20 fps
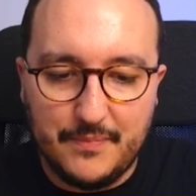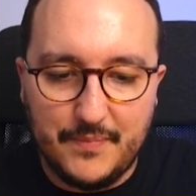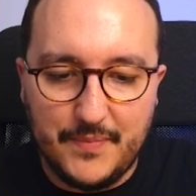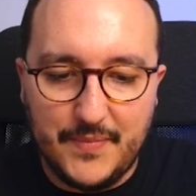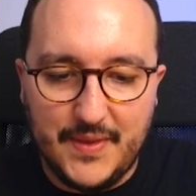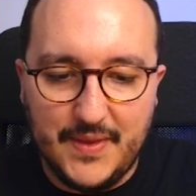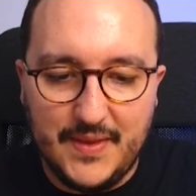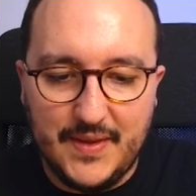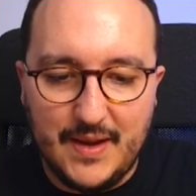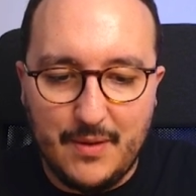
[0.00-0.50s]

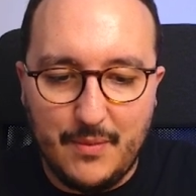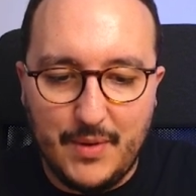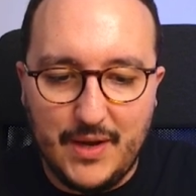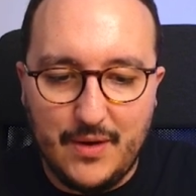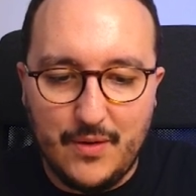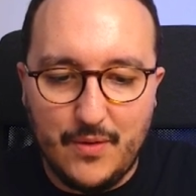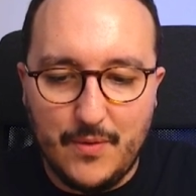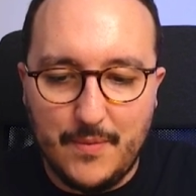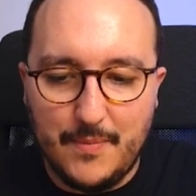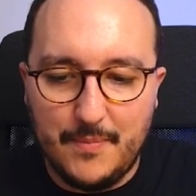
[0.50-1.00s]
There we
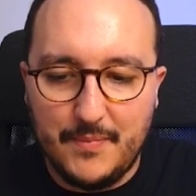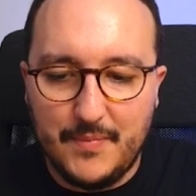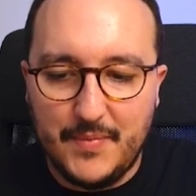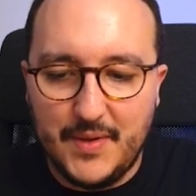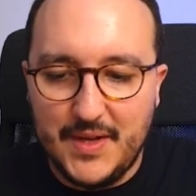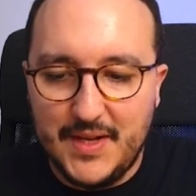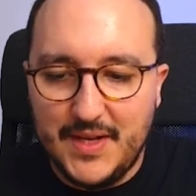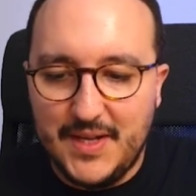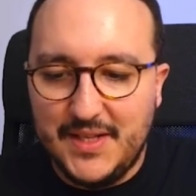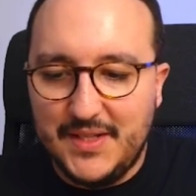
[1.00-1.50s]
go.
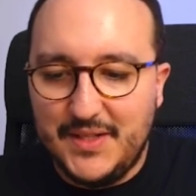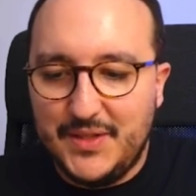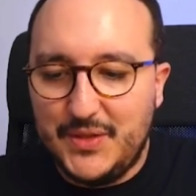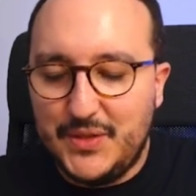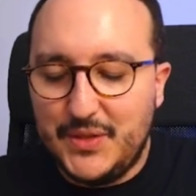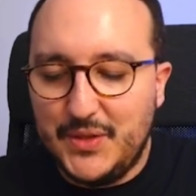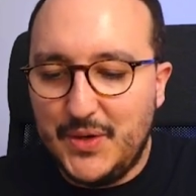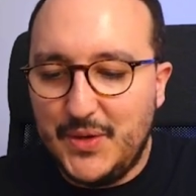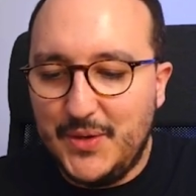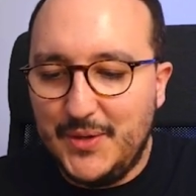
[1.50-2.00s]

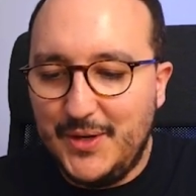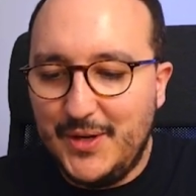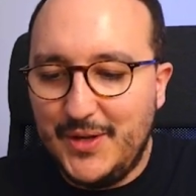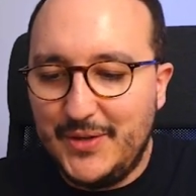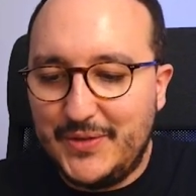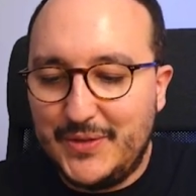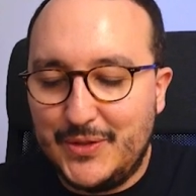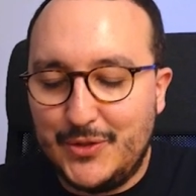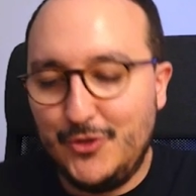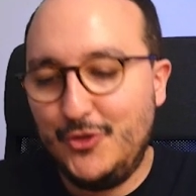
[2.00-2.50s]
So
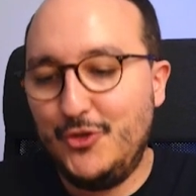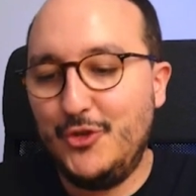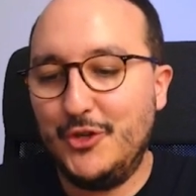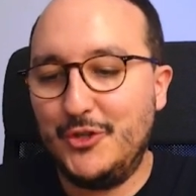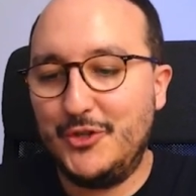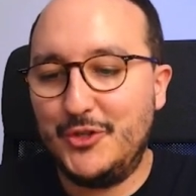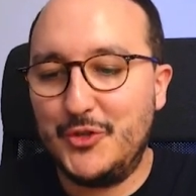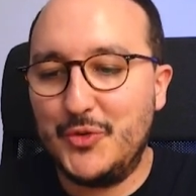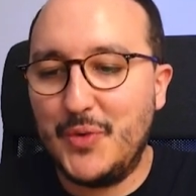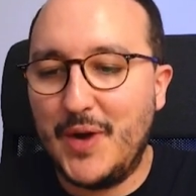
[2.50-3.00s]
let's
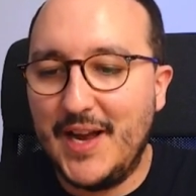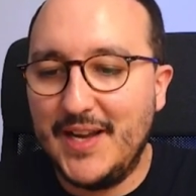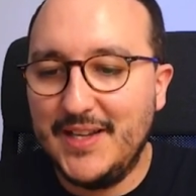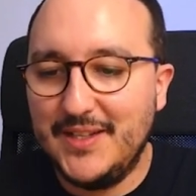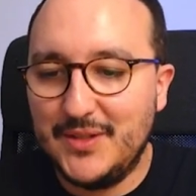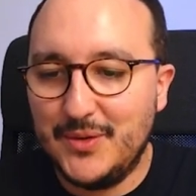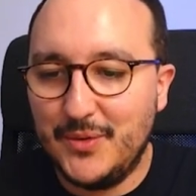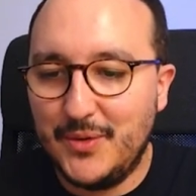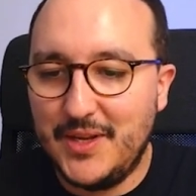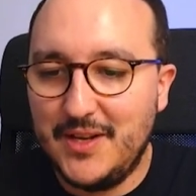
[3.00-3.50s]
just try.
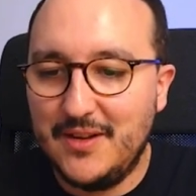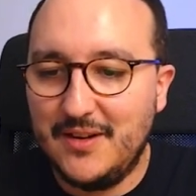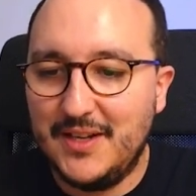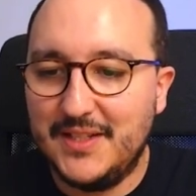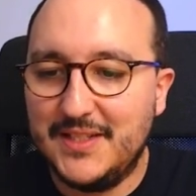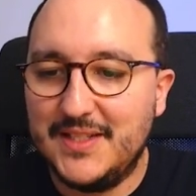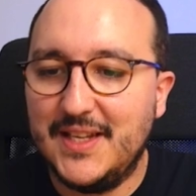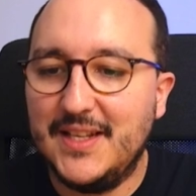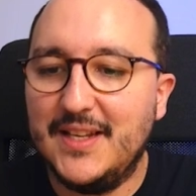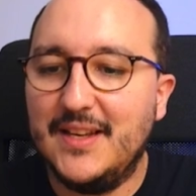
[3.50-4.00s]
So here,
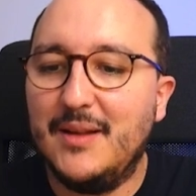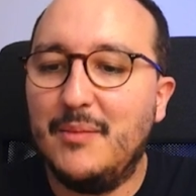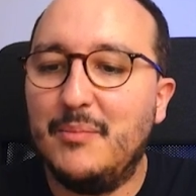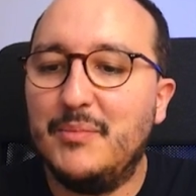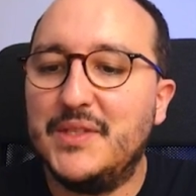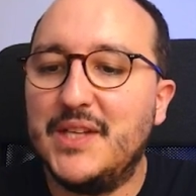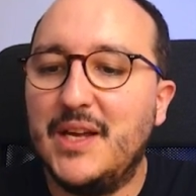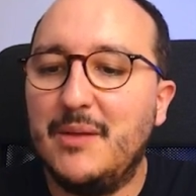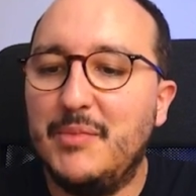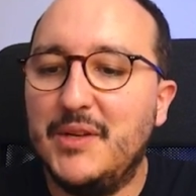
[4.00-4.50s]
let's say that I'm
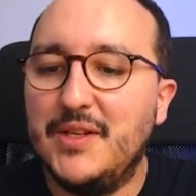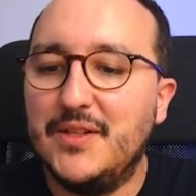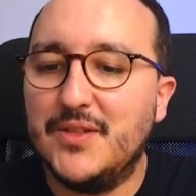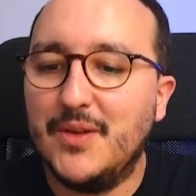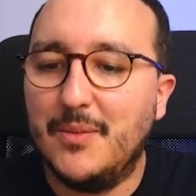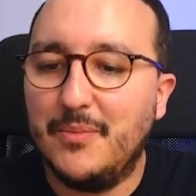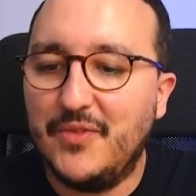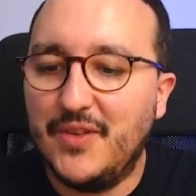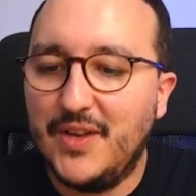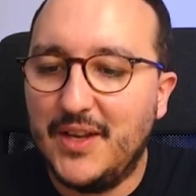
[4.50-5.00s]
typing
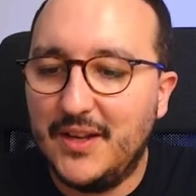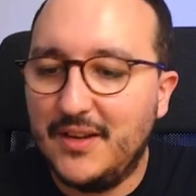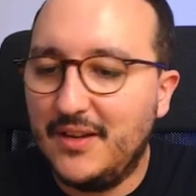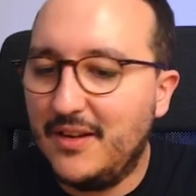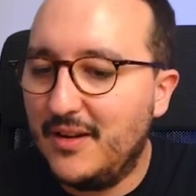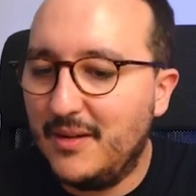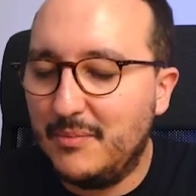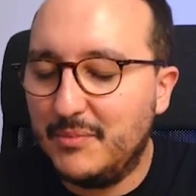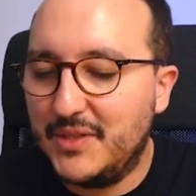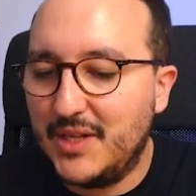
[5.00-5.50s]
something and
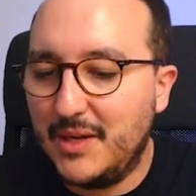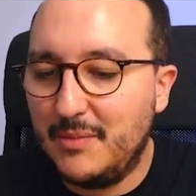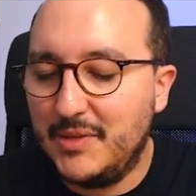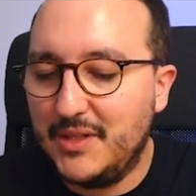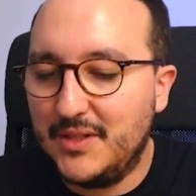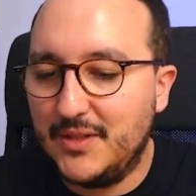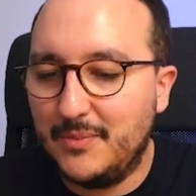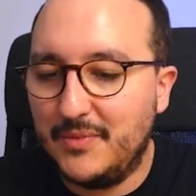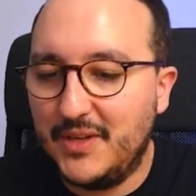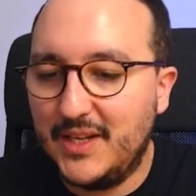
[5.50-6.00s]
here I'm typing
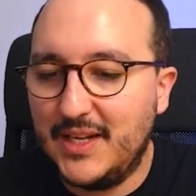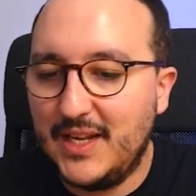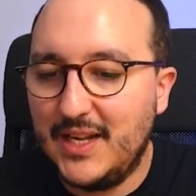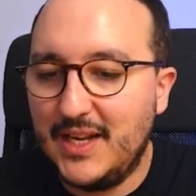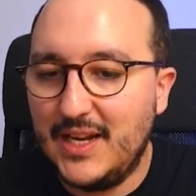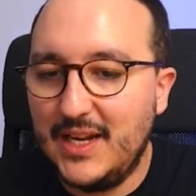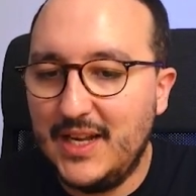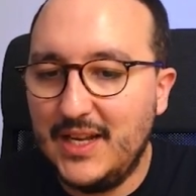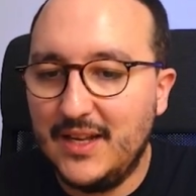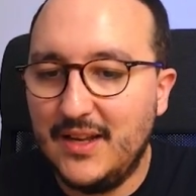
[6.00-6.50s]
something and I
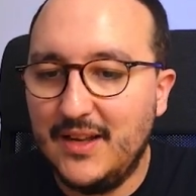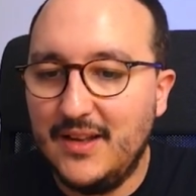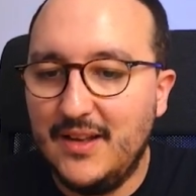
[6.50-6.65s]
click.